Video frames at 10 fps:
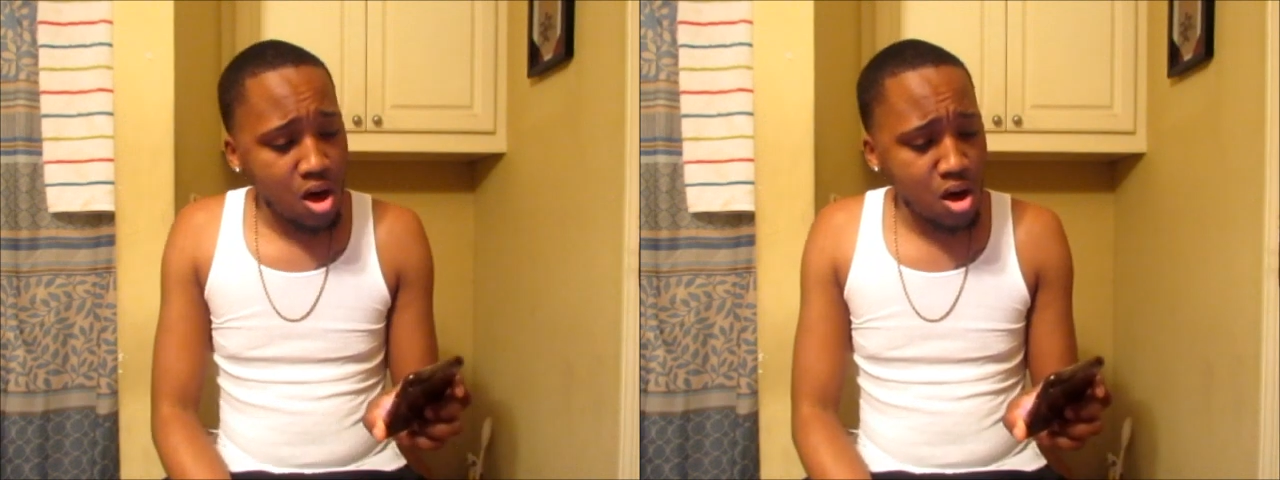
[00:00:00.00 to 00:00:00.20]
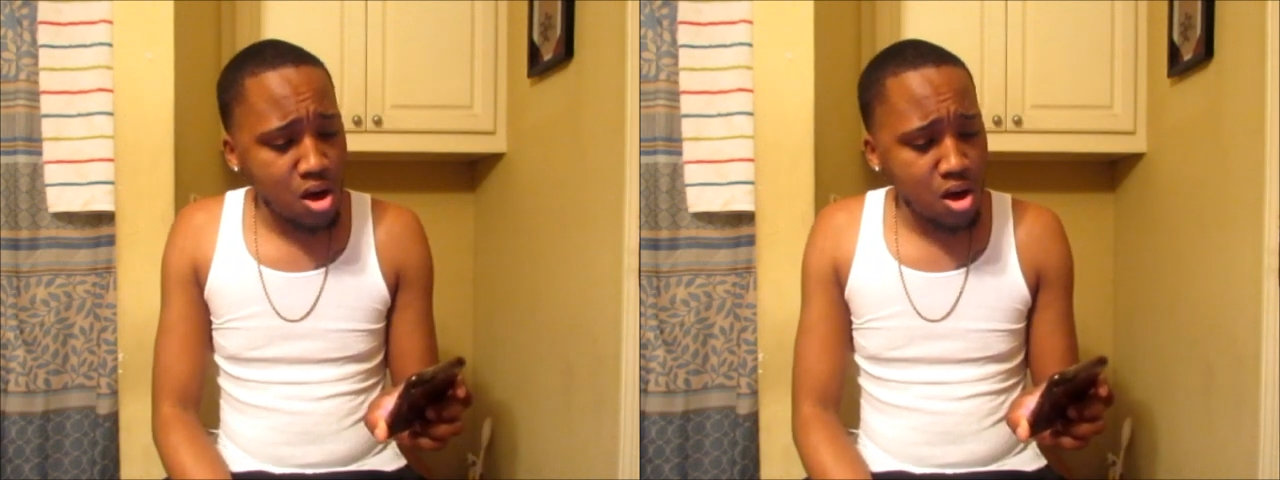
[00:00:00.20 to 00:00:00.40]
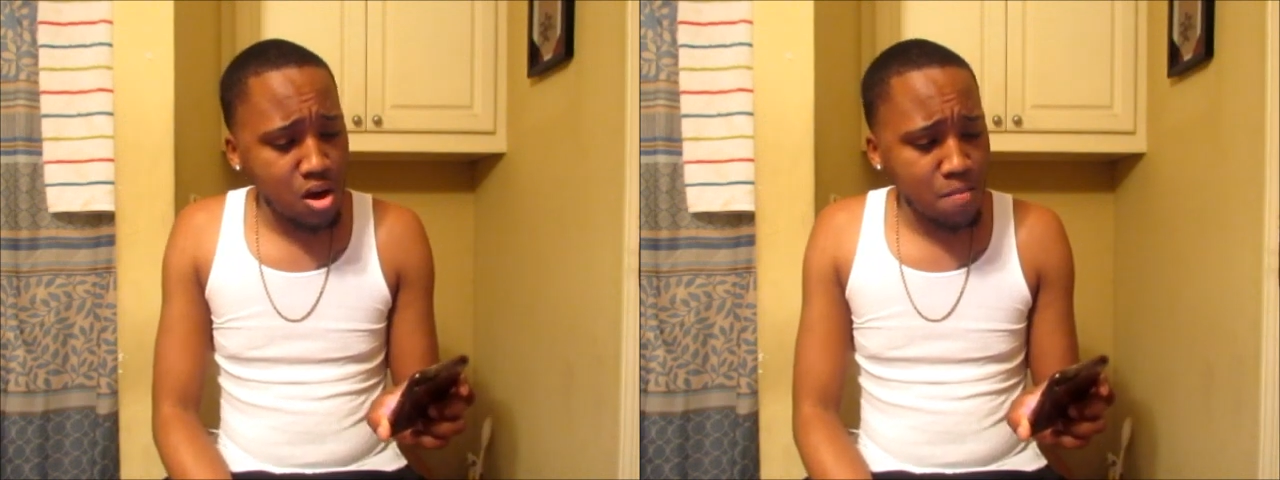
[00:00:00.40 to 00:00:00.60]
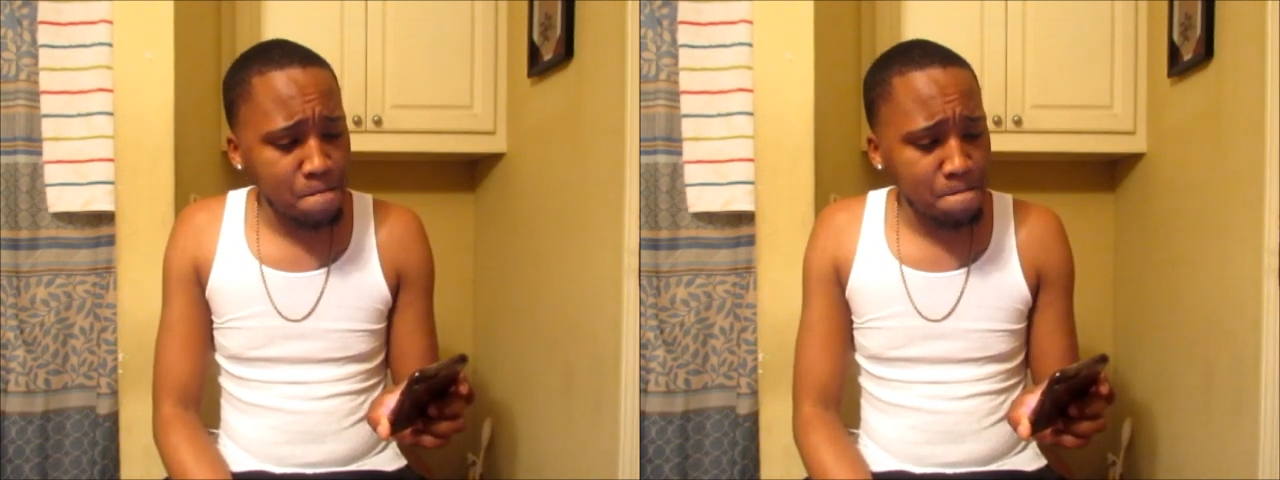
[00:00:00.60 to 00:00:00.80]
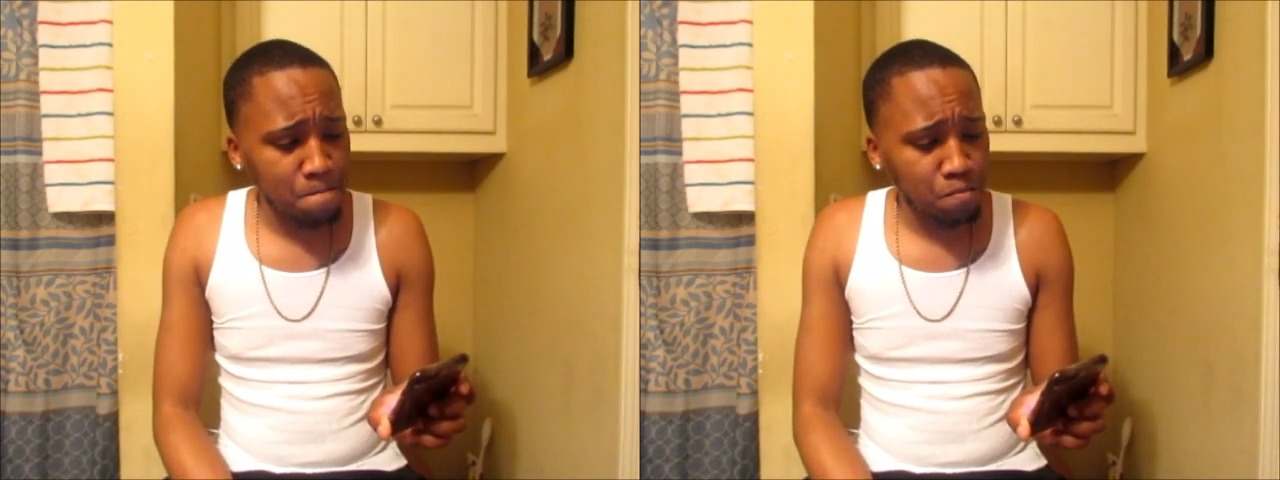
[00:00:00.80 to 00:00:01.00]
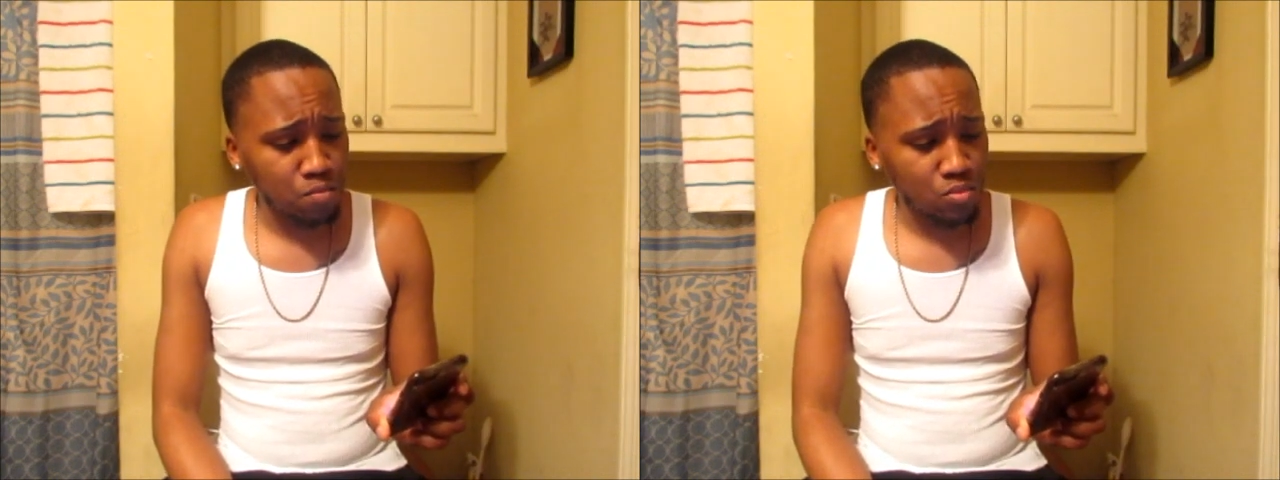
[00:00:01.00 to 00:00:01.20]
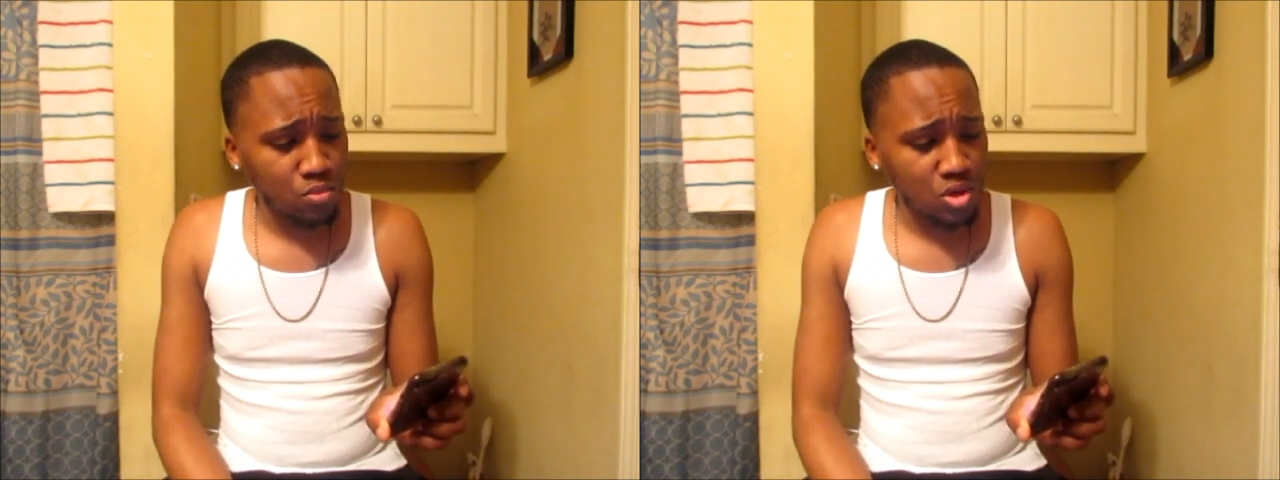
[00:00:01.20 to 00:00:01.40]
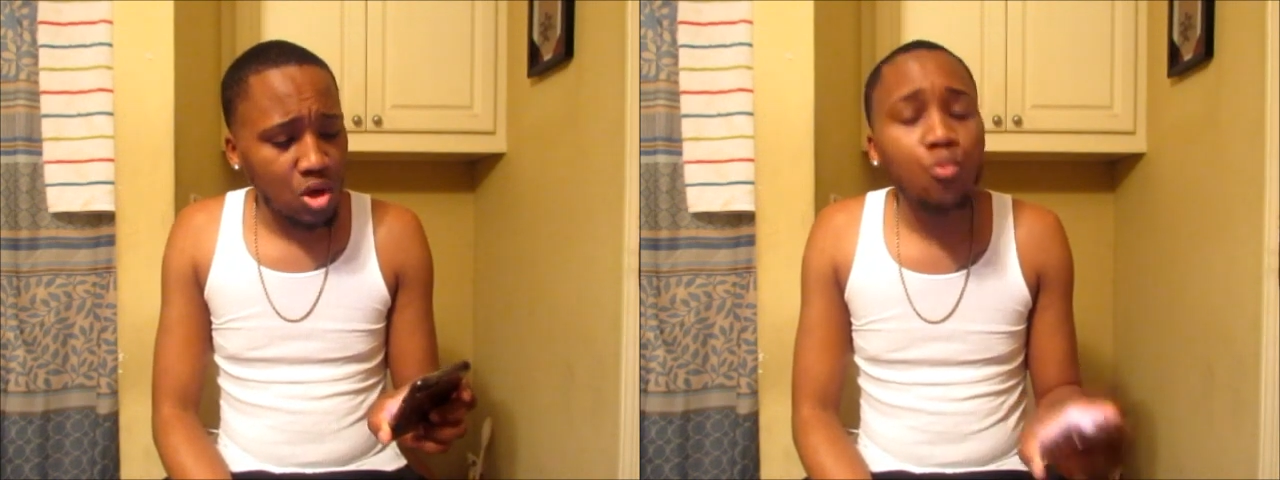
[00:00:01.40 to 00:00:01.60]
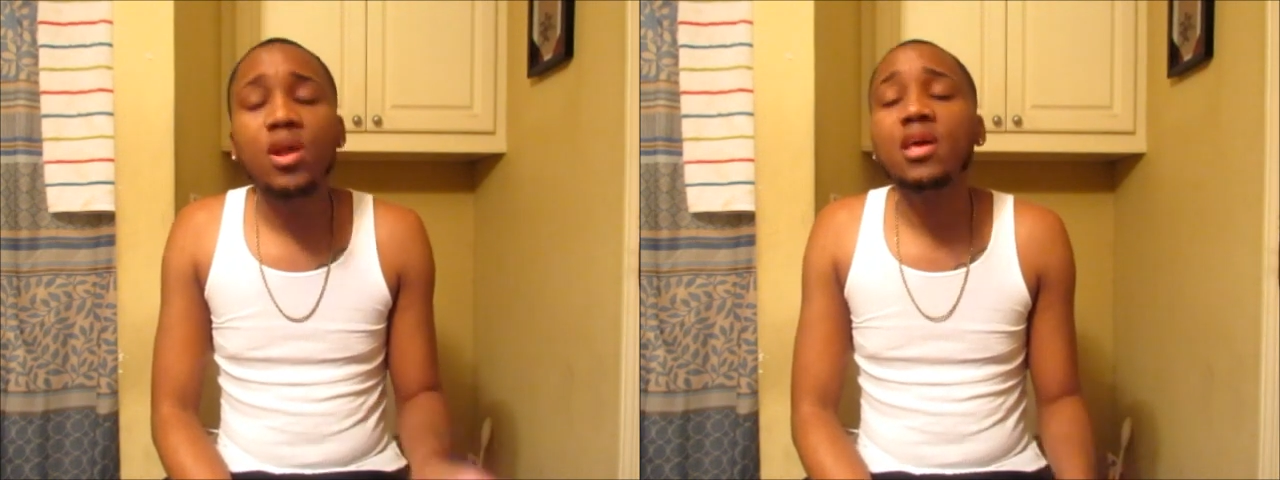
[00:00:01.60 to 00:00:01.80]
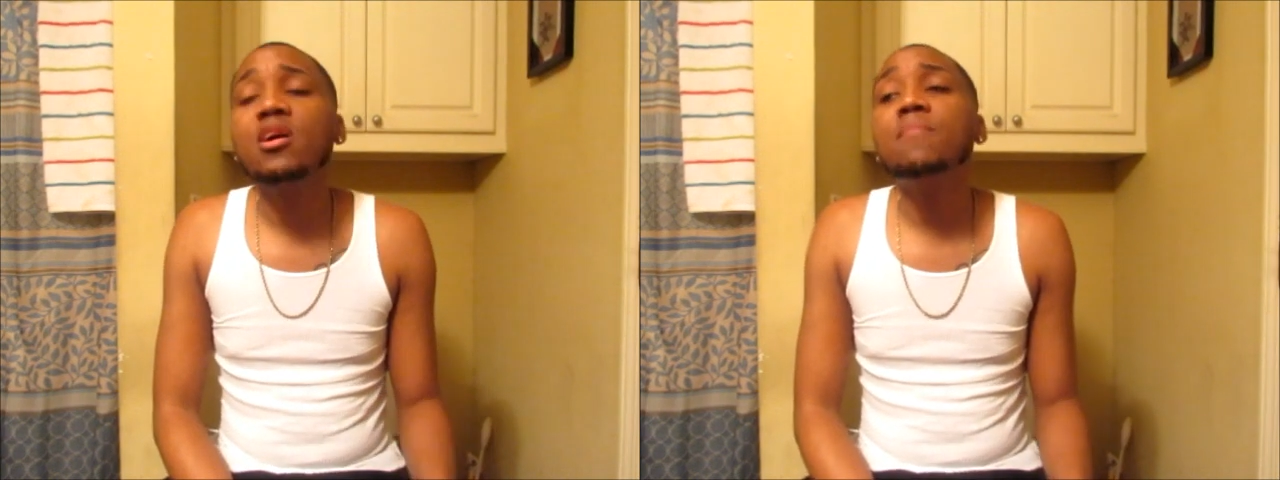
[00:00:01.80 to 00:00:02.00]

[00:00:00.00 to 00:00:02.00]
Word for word: Um, when it